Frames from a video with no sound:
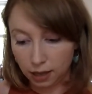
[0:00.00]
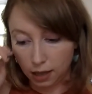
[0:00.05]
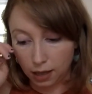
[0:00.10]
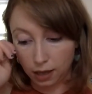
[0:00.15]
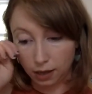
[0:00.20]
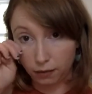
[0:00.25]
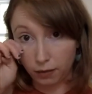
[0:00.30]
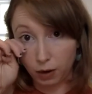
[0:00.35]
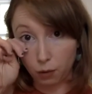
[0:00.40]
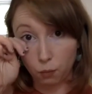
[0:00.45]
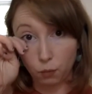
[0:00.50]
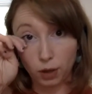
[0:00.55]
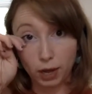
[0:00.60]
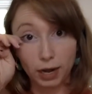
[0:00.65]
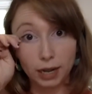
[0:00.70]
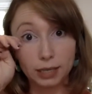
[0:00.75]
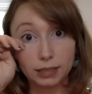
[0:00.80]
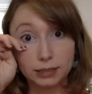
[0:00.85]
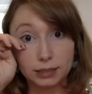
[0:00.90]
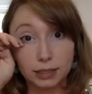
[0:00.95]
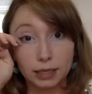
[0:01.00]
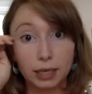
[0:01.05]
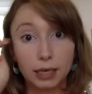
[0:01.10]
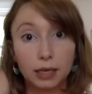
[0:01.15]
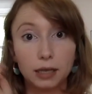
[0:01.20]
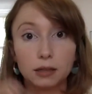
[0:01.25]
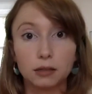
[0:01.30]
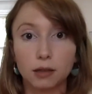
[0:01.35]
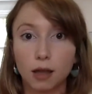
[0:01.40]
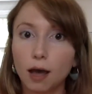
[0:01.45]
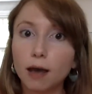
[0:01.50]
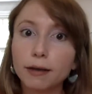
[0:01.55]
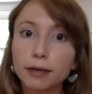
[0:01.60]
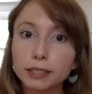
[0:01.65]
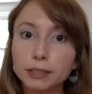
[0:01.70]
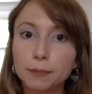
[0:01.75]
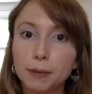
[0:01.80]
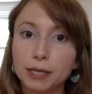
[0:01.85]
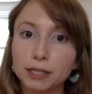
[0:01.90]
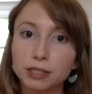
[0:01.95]
All right, what is the
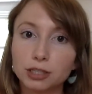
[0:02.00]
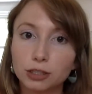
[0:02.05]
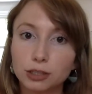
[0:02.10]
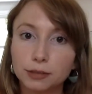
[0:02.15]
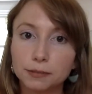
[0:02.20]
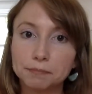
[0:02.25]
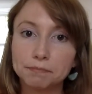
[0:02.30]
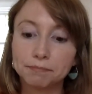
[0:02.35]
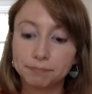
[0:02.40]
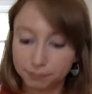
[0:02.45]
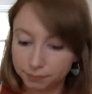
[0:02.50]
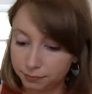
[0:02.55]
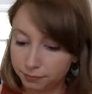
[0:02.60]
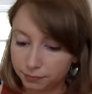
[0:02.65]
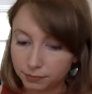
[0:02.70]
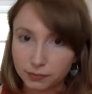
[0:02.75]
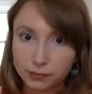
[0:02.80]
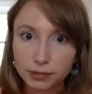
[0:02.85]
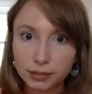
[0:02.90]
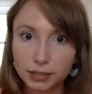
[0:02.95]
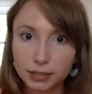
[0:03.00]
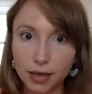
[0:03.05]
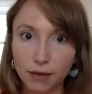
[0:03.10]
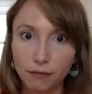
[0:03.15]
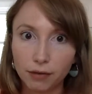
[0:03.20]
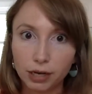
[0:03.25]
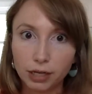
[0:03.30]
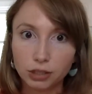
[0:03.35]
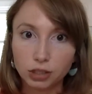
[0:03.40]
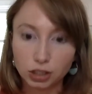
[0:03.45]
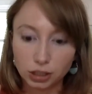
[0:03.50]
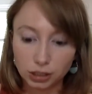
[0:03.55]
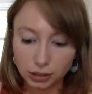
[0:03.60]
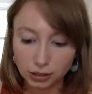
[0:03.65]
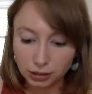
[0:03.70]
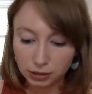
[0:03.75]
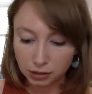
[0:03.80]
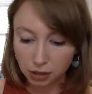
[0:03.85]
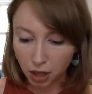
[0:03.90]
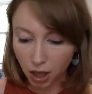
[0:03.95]
longest pencil? 7
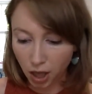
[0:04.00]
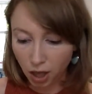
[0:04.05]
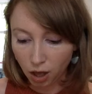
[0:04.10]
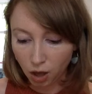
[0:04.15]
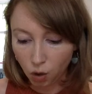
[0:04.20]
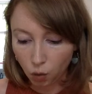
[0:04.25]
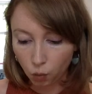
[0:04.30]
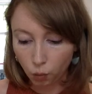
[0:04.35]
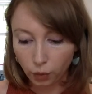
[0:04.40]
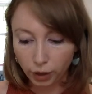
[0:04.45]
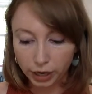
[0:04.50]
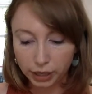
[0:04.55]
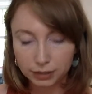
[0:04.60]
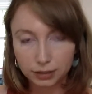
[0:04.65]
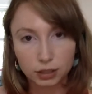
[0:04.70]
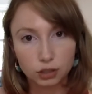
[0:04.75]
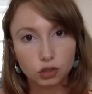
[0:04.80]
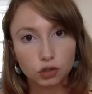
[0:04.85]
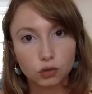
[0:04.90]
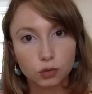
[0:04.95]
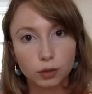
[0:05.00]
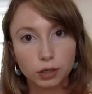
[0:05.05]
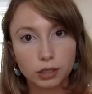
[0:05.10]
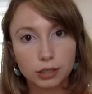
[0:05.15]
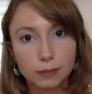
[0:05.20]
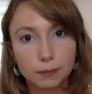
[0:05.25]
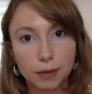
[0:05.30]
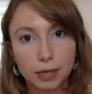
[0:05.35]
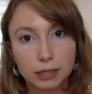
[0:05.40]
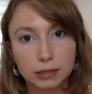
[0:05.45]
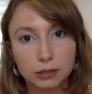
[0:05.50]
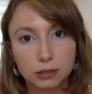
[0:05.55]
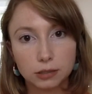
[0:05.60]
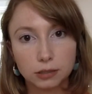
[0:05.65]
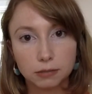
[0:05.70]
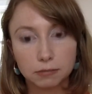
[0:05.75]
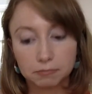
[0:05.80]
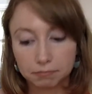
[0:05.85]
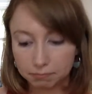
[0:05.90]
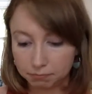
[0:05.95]
inches. What is the shortest pencil?
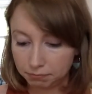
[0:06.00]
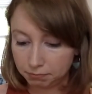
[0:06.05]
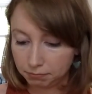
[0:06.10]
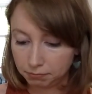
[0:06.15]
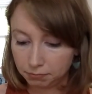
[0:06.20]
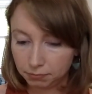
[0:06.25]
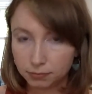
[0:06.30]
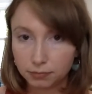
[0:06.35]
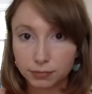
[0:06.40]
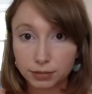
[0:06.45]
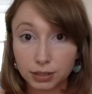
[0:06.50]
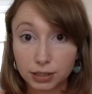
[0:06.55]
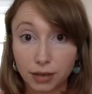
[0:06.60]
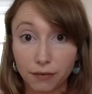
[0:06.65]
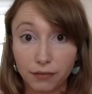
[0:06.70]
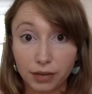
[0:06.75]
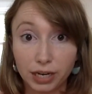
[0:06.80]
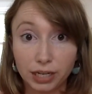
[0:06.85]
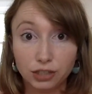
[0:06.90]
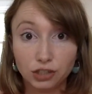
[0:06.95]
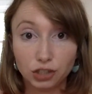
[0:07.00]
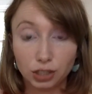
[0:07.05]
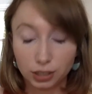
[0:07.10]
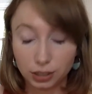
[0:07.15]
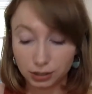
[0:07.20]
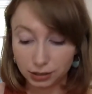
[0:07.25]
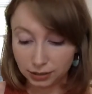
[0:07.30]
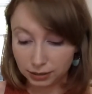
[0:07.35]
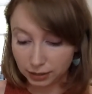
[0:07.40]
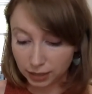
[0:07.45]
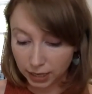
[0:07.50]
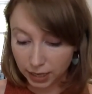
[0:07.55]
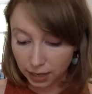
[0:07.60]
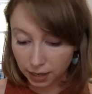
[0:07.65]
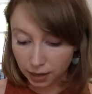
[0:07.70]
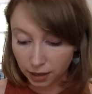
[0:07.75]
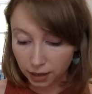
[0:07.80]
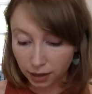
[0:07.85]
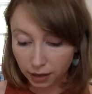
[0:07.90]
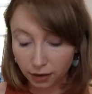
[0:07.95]
7 inches.
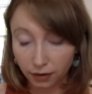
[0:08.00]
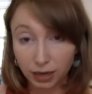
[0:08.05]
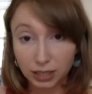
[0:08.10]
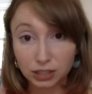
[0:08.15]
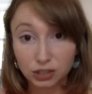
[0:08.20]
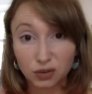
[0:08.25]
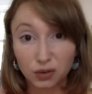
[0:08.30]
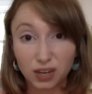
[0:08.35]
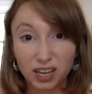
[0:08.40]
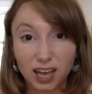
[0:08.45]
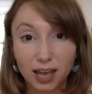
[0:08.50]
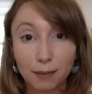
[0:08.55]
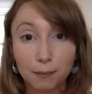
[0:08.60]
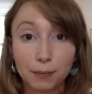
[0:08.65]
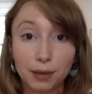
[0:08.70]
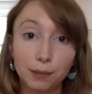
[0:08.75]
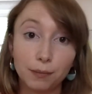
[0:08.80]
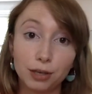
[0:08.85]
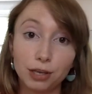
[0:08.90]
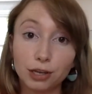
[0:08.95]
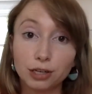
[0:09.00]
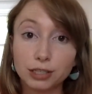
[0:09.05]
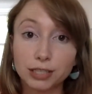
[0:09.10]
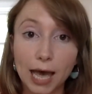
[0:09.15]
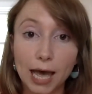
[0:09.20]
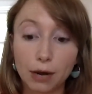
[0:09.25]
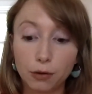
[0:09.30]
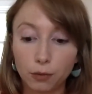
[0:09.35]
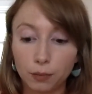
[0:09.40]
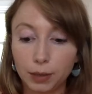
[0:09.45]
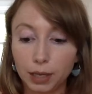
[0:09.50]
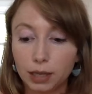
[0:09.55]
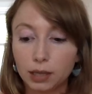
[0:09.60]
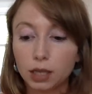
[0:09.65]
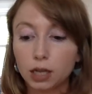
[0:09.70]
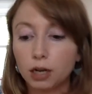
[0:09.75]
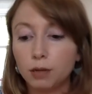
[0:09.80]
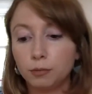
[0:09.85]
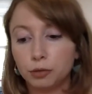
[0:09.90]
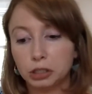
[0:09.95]
All right, so again, maybe your data will be a
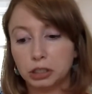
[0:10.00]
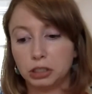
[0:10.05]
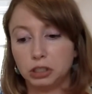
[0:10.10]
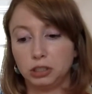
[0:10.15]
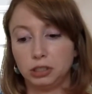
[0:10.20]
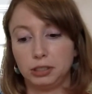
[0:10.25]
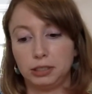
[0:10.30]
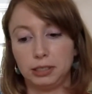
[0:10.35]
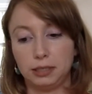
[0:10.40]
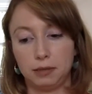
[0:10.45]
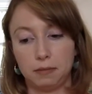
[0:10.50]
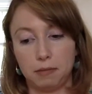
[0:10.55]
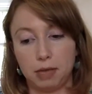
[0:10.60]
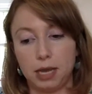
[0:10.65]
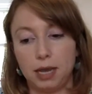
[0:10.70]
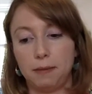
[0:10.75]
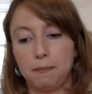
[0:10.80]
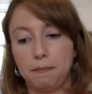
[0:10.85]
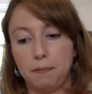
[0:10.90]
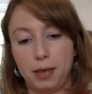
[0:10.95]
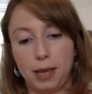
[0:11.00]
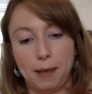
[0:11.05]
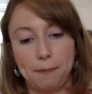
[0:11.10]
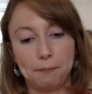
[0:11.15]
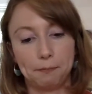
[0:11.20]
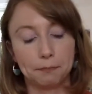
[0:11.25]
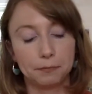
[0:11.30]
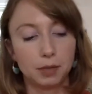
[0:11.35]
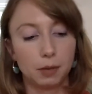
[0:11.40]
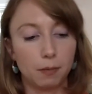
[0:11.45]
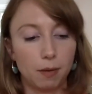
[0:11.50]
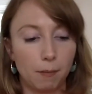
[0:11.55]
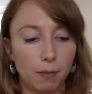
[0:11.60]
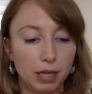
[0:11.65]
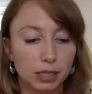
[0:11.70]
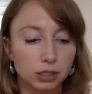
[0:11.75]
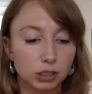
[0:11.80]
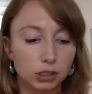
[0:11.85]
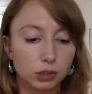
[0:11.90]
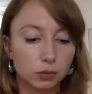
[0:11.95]
little more interesting than mine, but my
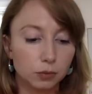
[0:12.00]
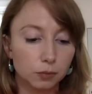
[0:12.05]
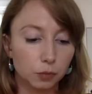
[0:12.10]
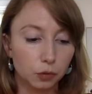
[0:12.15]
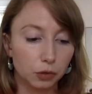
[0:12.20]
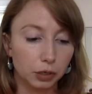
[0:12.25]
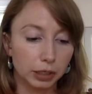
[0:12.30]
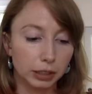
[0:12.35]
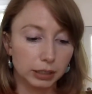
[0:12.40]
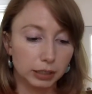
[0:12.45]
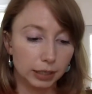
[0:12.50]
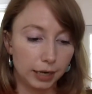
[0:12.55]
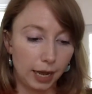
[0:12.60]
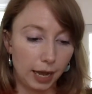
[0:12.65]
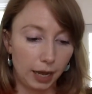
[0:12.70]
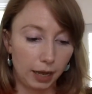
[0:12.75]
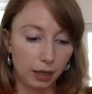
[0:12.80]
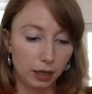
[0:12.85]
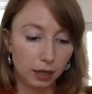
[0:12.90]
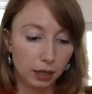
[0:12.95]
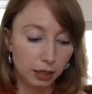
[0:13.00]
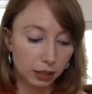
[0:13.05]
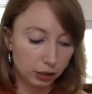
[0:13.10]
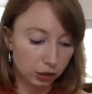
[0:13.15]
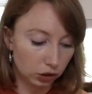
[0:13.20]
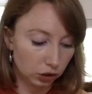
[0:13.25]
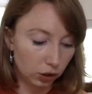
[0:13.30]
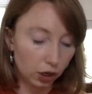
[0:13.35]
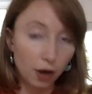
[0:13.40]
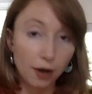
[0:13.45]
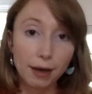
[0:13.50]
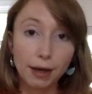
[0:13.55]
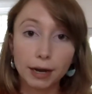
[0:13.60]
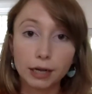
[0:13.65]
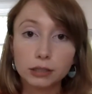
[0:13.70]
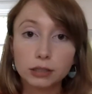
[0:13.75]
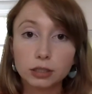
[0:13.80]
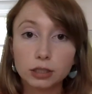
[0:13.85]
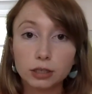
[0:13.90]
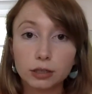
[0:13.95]
pencils were boring today. So go ahead
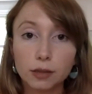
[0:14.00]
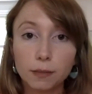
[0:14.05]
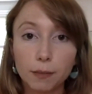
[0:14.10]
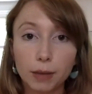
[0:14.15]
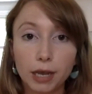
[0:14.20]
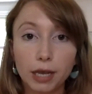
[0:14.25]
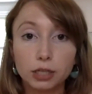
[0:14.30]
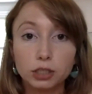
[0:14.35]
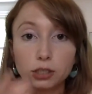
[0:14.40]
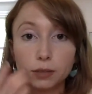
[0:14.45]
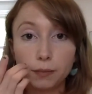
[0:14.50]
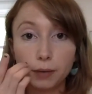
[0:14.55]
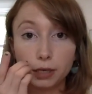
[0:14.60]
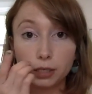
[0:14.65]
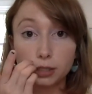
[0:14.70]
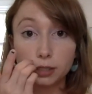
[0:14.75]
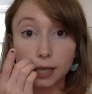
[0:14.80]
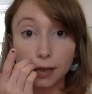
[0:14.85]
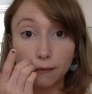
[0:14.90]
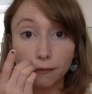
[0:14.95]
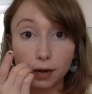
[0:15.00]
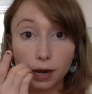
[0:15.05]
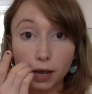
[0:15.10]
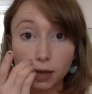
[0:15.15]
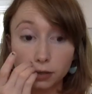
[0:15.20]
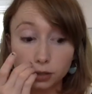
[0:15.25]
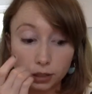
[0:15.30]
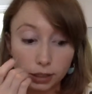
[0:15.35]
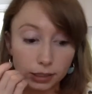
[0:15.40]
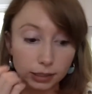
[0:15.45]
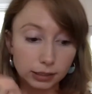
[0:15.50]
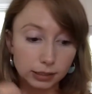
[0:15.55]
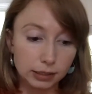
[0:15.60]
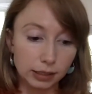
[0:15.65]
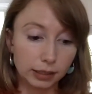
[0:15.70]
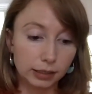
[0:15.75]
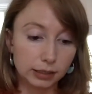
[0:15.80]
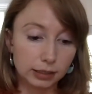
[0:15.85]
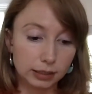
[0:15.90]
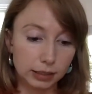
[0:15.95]
and turn the page to page
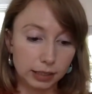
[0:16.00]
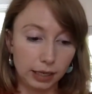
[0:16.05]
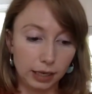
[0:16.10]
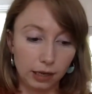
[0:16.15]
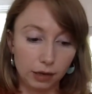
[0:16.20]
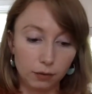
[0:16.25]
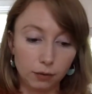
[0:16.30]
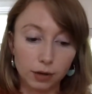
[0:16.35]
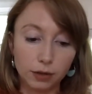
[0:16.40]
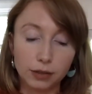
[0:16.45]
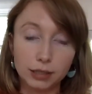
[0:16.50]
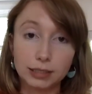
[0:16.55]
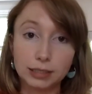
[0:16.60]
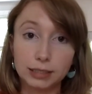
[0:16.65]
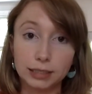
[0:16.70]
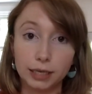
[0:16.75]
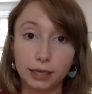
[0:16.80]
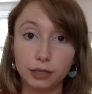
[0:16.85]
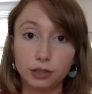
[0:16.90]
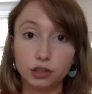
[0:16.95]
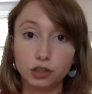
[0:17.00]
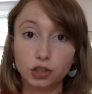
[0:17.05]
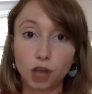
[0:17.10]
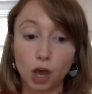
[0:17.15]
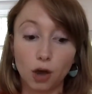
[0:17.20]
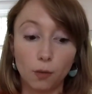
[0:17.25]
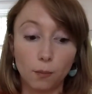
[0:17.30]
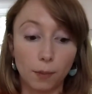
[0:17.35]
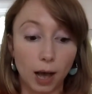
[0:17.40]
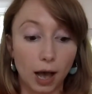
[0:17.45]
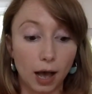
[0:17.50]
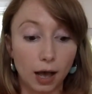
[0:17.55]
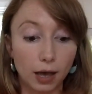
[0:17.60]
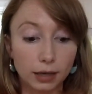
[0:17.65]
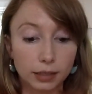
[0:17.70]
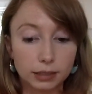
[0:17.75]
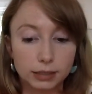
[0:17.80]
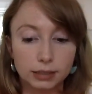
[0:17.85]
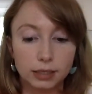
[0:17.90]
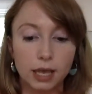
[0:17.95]
716. We're in the See and Show
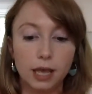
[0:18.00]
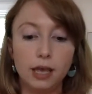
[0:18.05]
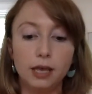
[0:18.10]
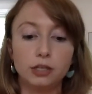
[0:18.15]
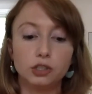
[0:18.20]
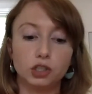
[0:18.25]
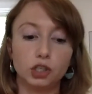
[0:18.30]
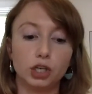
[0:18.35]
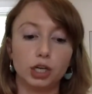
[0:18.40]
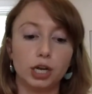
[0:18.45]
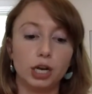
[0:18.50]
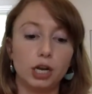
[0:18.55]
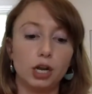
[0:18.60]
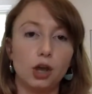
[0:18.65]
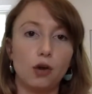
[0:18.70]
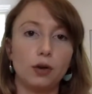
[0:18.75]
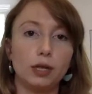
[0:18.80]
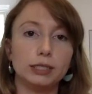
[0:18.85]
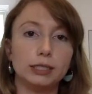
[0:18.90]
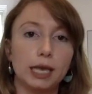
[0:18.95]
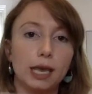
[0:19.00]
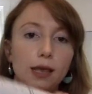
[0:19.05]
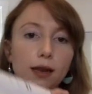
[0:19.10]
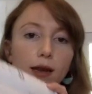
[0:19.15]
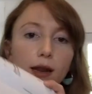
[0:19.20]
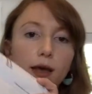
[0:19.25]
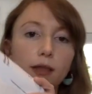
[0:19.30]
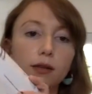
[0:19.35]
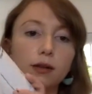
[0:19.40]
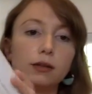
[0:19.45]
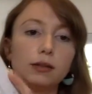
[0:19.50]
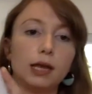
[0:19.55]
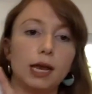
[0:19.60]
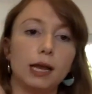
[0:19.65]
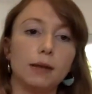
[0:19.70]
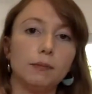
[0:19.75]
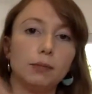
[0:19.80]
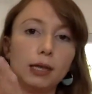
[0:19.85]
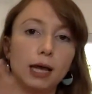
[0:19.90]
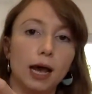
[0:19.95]
box. So you're going to notice another
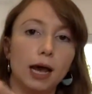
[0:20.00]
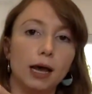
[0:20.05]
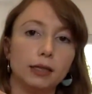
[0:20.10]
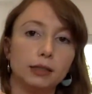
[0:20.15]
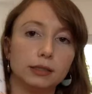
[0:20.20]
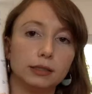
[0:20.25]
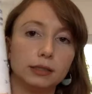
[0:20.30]
line plot.